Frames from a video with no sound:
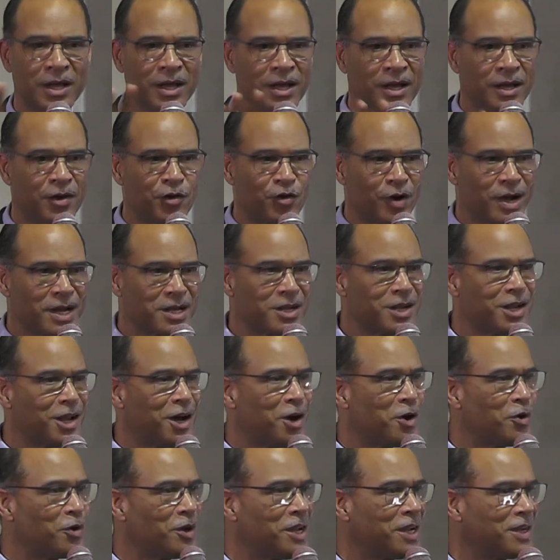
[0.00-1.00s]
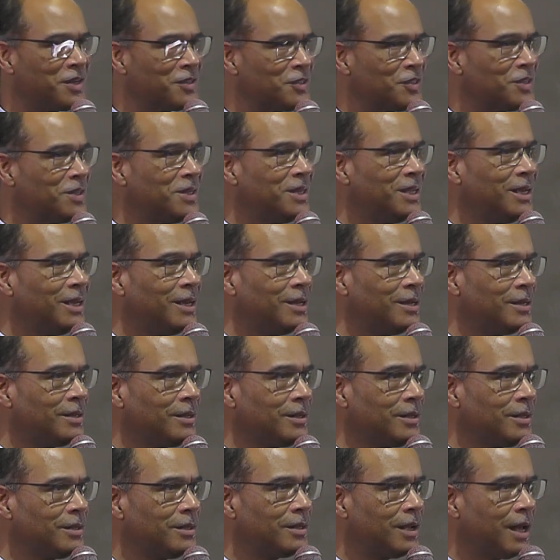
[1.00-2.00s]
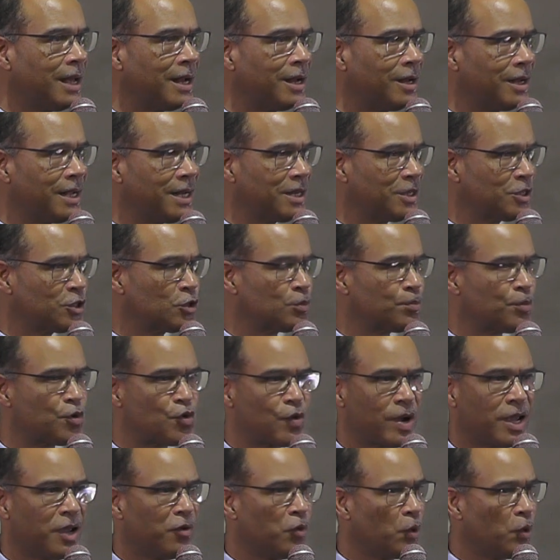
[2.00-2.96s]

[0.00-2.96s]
Right now, let us kneel and let us pray,